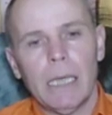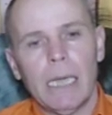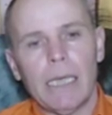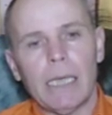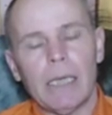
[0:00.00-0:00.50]

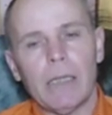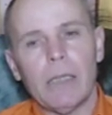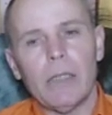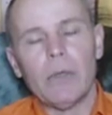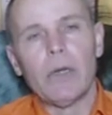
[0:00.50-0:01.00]
and
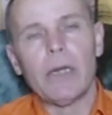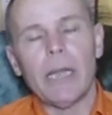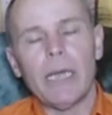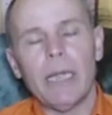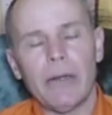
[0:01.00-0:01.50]
you
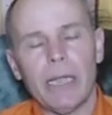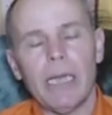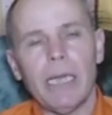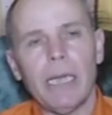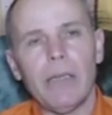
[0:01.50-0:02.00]

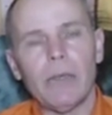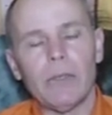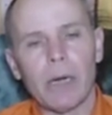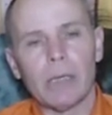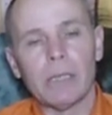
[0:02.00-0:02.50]
really need to
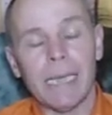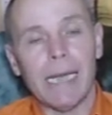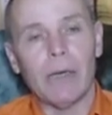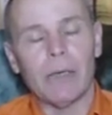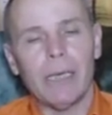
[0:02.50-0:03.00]
drill
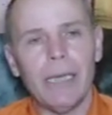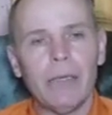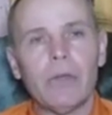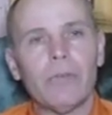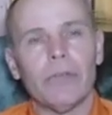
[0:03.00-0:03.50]
down
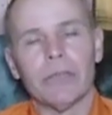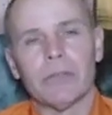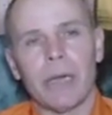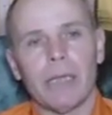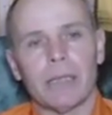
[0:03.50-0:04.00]
into field
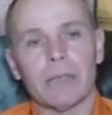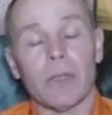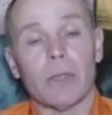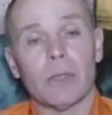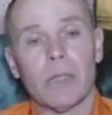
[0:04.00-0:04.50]
trial
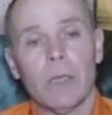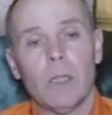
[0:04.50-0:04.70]
results.